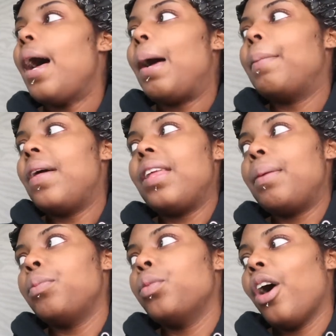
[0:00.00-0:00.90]
um, and
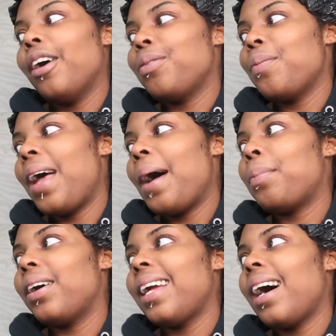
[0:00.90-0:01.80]
then we'll go from there
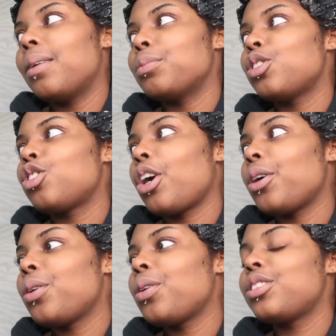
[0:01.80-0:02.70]
but yeah i'm
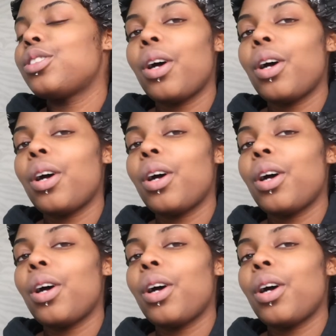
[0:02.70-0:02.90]
so